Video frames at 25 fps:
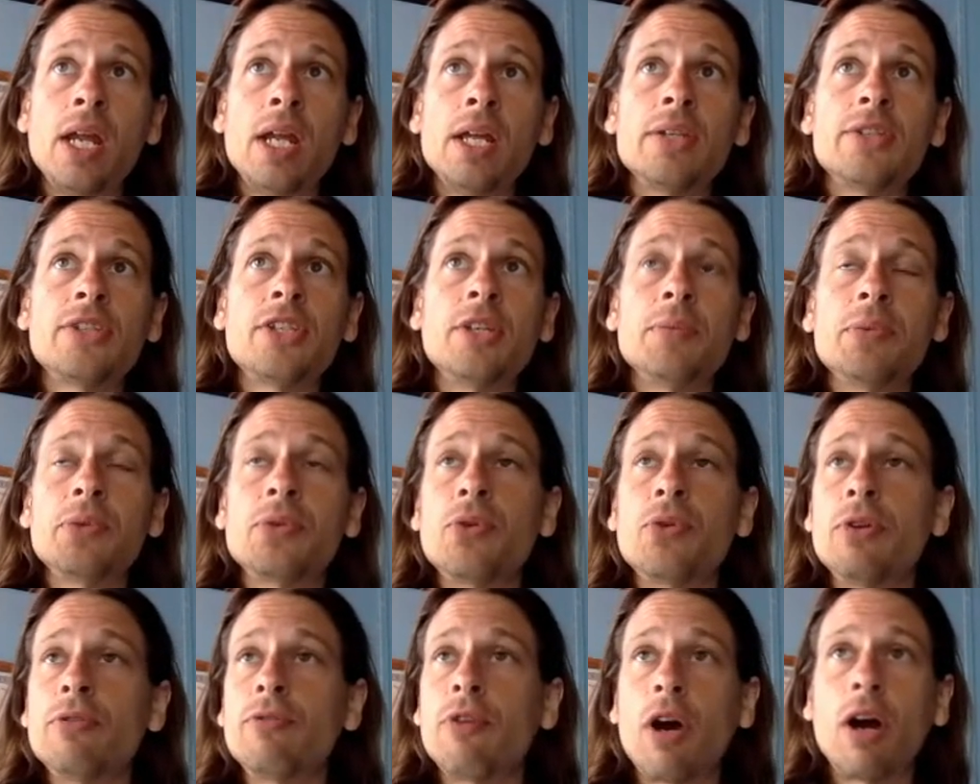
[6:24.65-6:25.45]
some
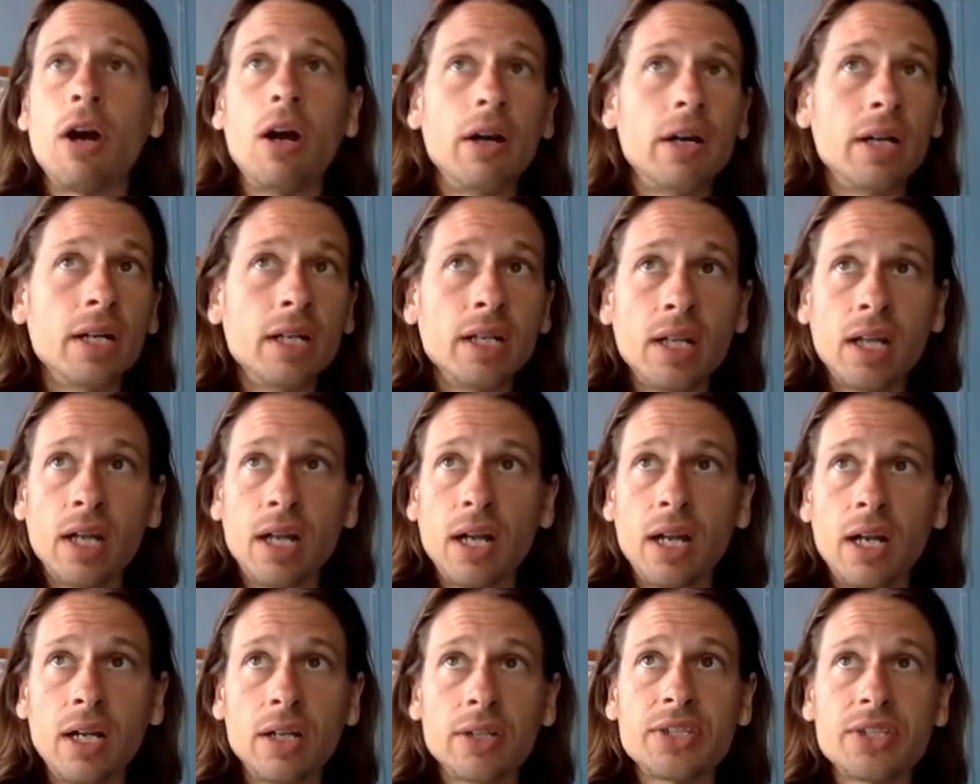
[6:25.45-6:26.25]
sort of
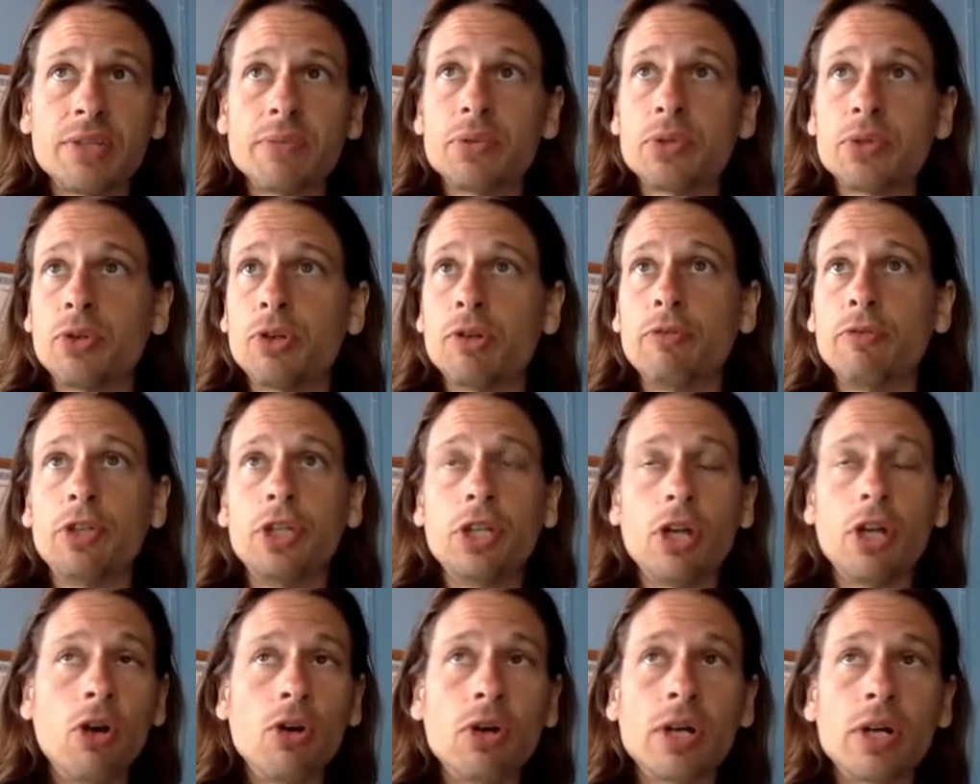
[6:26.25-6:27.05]
argala, some sort of
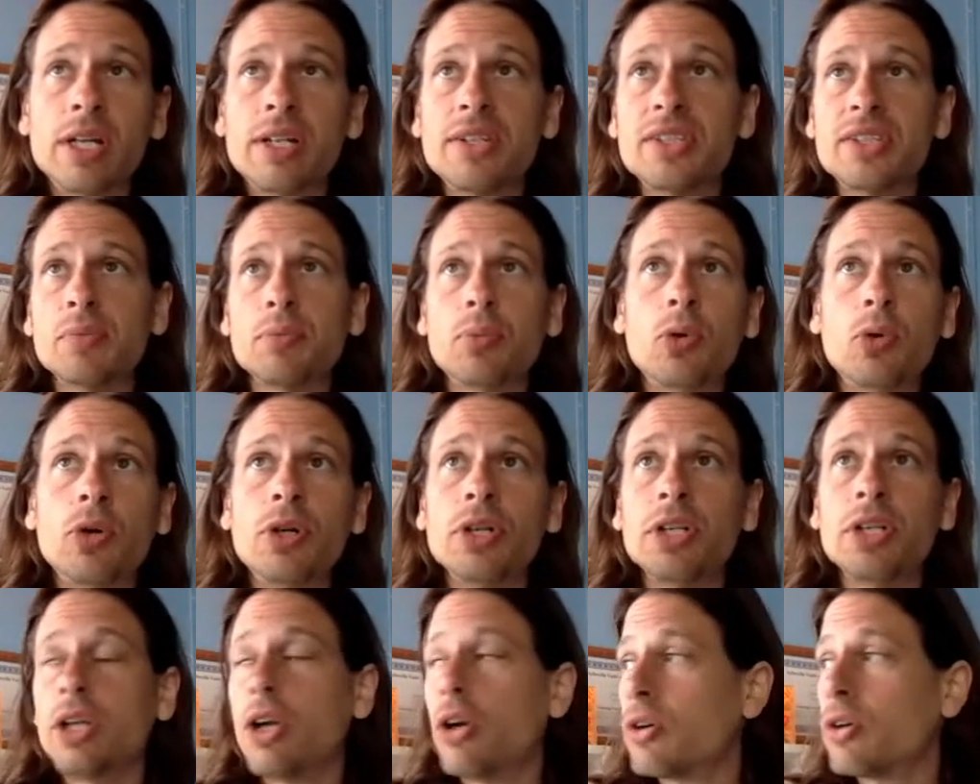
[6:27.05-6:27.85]
yoga is
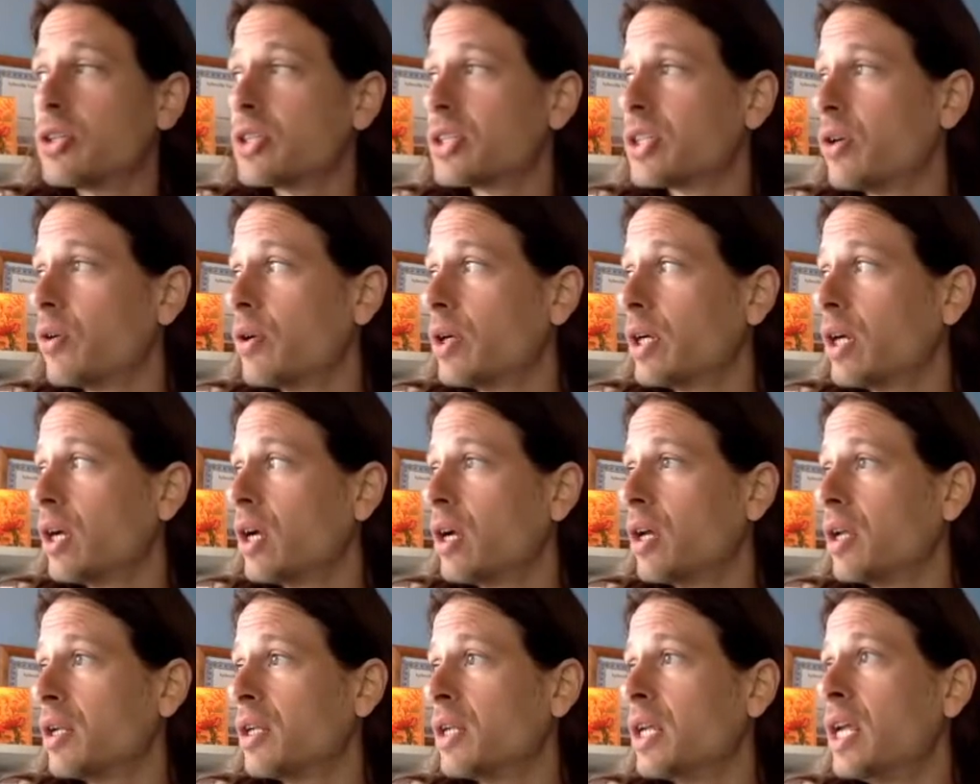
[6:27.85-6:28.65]
important yoga is going
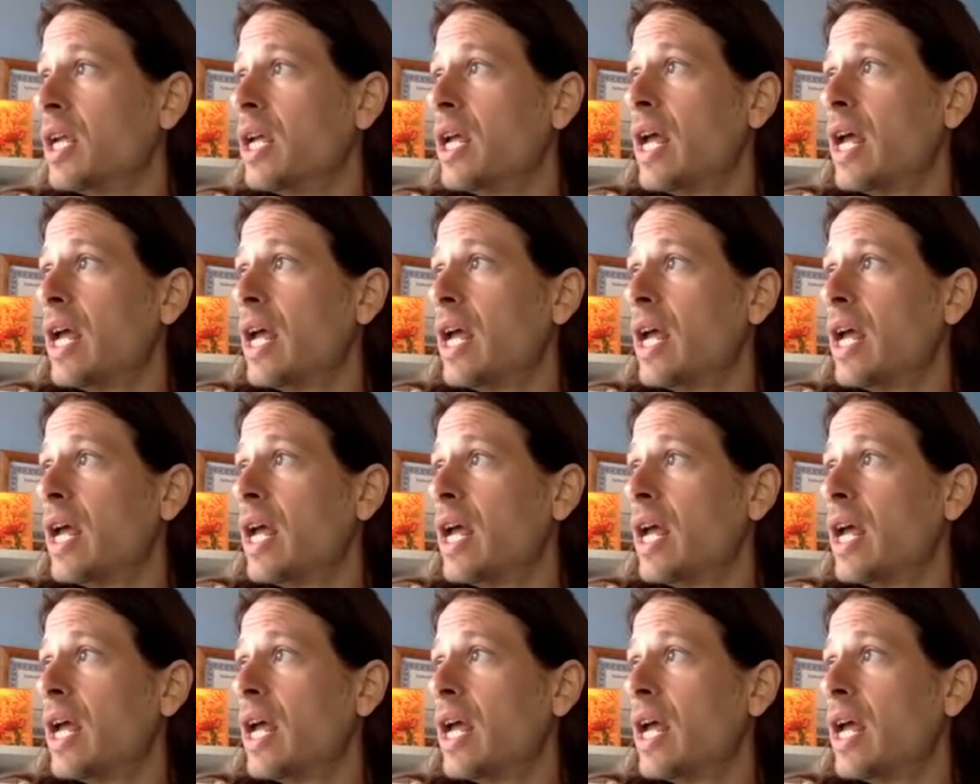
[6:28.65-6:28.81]
on,